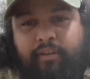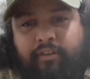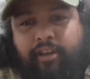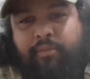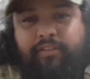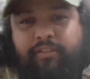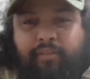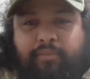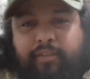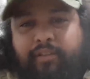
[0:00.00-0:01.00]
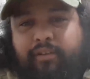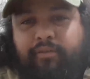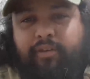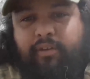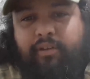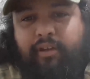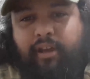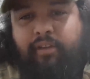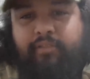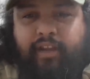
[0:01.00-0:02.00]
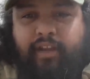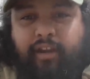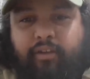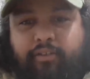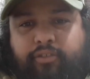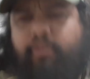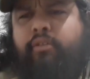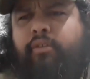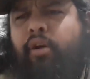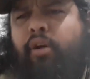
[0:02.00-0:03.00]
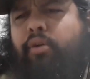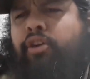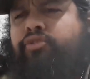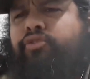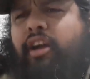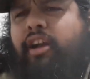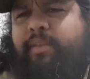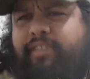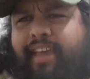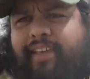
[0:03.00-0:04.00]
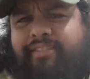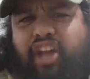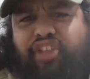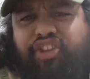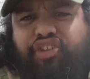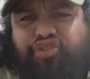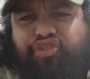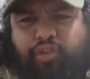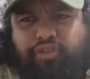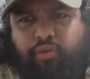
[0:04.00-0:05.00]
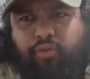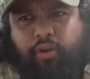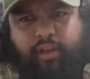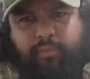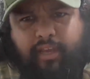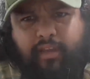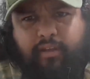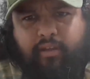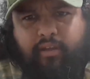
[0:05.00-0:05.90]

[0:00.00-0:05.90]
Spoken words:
Tell me something, little one. How did I hurt you? Oh, no, Dog Lips, this has nothing to do with you hurting me.